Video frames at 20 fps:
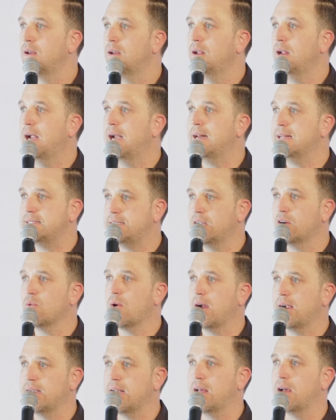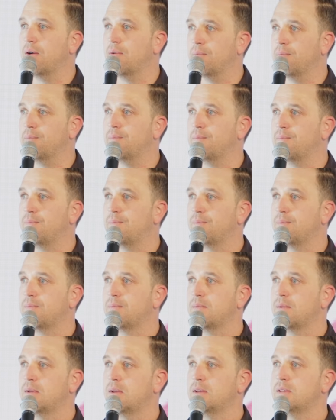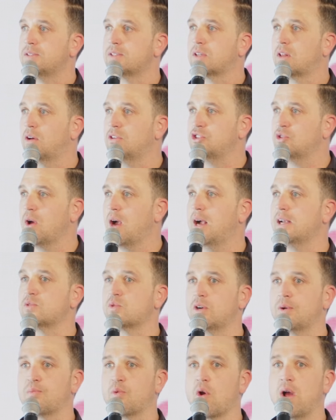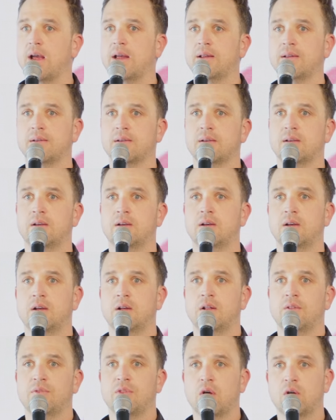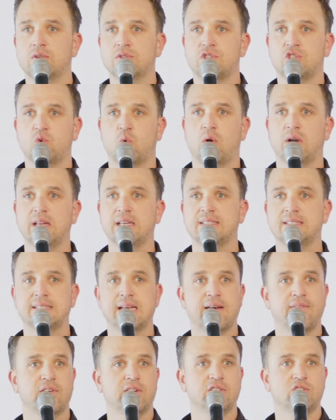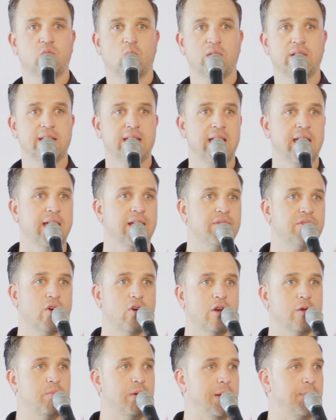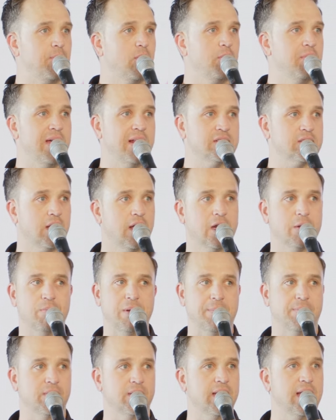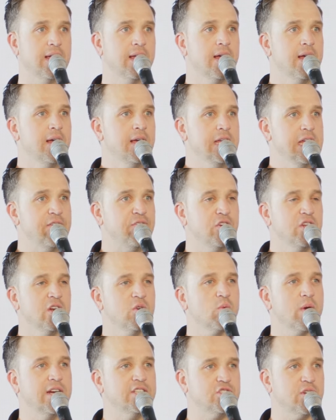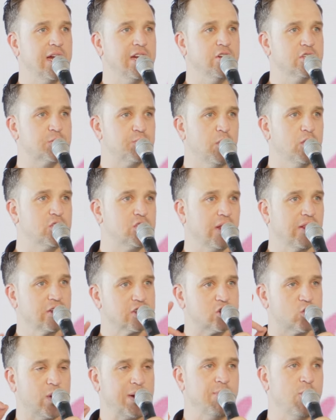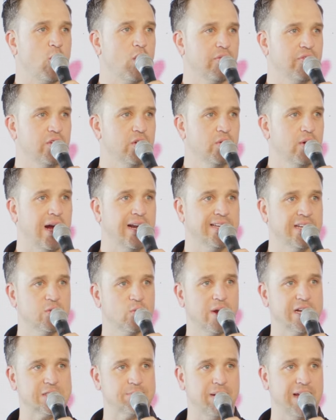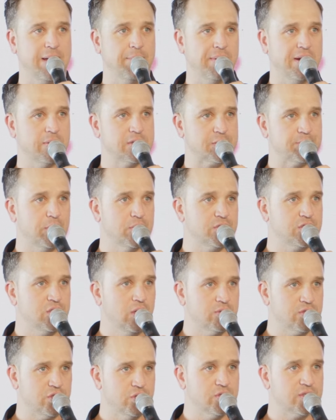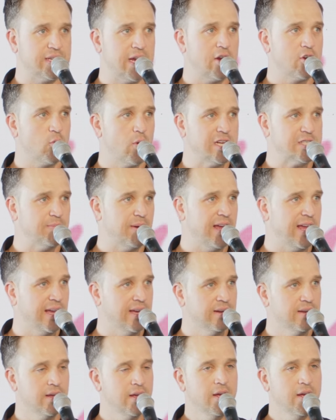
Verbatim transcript: And he's here right now. Just close your eyes. We're going to pray those 27, 28, 30 people, man, there's a lot of people today. If you didn't raise your hand, you're supposed to. There's three more of you. I didn't raise my hand, but I was supposed to. I was too scared to raise my hand.